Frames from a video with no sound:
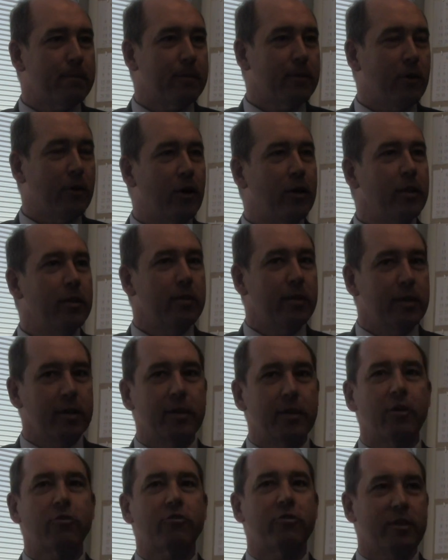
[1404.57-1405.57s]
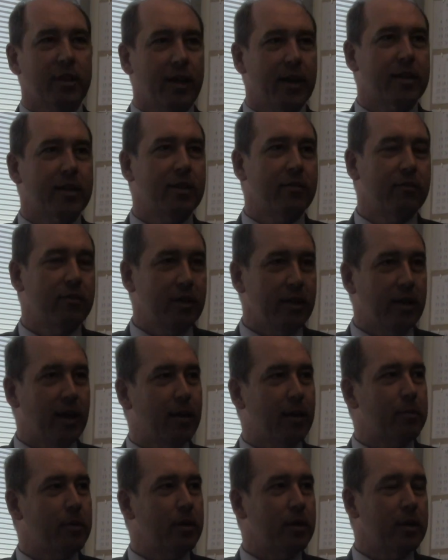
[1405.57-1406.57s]
all the industrial activity
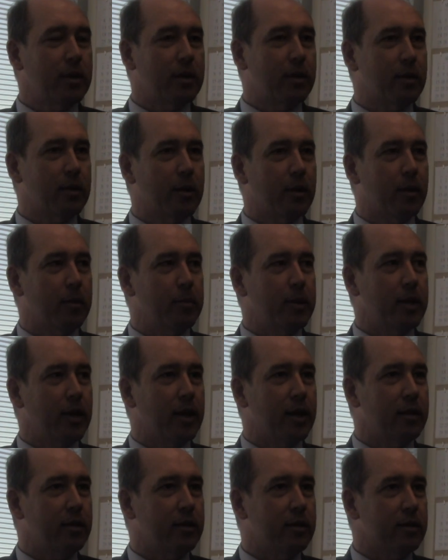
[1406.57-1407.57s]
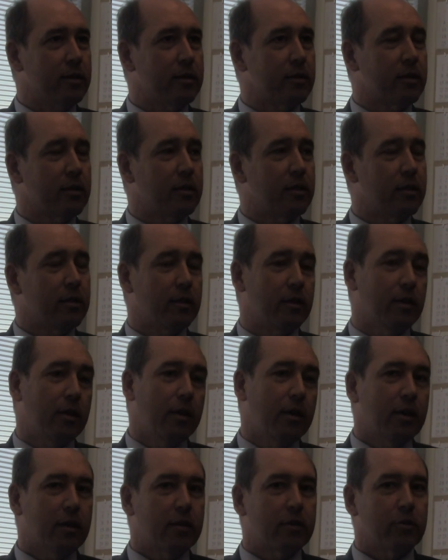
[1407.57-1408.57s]
happening beyond the Earth.
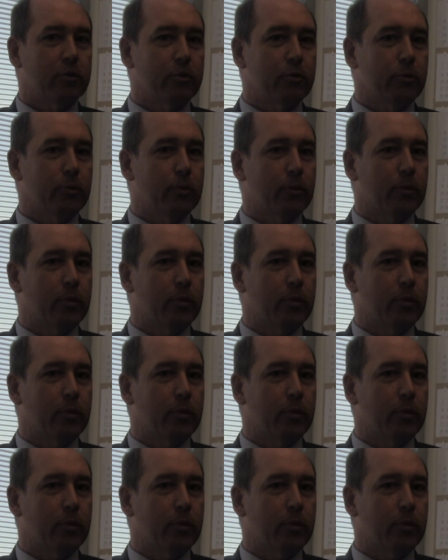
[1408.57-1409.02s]
So,